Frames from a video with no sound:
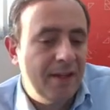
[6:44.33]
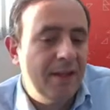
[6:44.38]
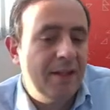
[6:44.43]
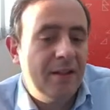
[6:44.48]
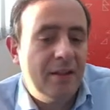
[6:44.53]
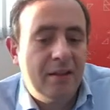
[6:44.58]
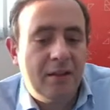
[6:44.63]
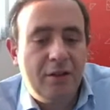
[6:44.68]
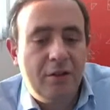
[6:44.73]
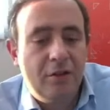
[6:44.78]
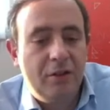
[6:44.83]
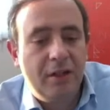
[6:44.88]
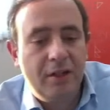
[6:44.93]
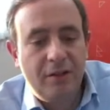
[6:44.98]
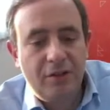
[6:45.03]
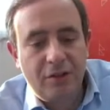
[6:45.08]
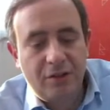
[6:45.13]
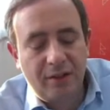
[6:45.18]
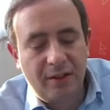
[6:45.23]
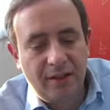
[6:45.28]
And in the
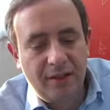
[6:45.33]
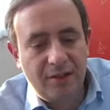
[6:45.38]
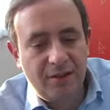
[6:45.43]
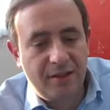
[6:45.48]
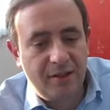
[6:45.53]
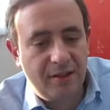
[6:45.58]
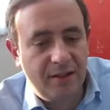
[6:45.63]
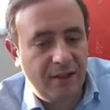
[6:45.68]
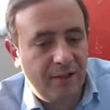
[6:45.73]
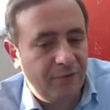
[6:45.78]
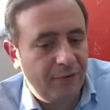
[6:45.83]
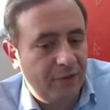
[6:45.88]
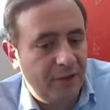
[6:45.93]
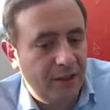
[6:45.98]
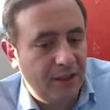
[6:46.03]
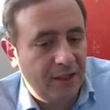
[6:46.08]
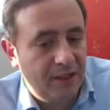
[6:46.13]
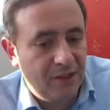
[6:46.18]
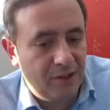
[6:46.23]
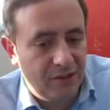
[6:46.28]
United States, the
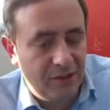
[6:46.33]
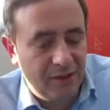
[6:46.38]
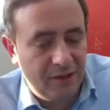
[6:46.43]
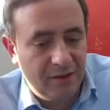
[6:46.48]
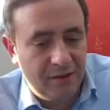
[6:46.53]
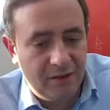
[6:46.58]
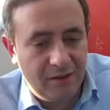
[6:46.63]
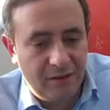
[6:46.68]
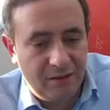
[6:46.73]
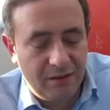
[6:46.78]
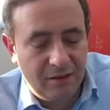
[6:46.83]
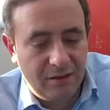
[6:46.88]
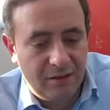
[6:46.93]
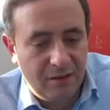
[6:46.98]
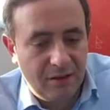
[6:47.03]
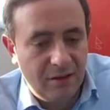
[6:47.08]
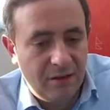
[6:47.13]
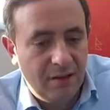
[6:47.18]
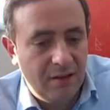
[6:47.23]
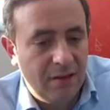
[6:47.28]
FDIC,
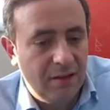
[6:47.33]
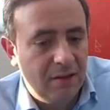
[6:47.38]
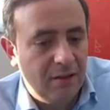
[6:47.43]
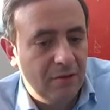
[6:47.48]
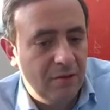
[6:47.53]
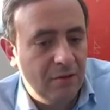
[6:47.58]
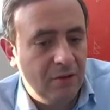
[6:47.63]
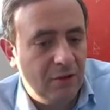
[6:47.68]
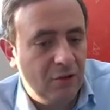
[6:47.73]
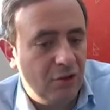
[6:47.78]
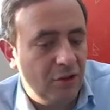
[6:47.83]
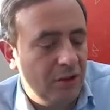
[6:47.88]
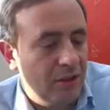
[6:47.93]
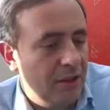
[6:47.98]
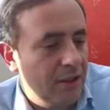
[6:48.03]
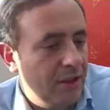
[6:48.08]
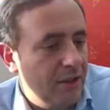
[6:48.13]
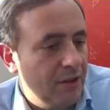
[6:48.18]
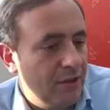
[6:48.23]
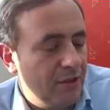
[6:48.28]
which
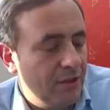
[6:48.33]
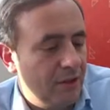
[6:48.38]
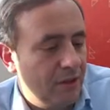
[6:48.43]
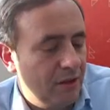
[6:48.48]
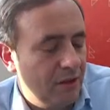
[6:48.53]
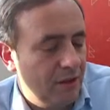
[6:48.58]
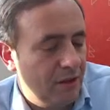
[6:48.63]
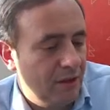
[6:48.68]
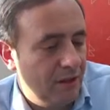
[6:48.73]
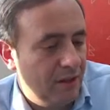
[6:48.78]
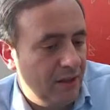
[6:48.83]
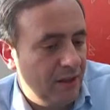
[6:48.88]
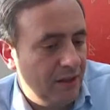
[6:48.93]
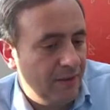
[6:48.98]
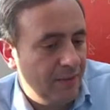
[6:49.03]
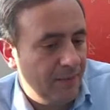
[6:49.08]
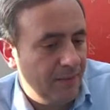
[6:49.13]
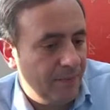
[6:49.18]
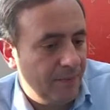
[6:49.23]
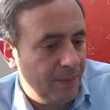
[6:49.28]
is
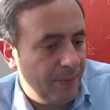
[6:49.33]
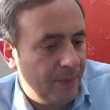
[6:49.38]
the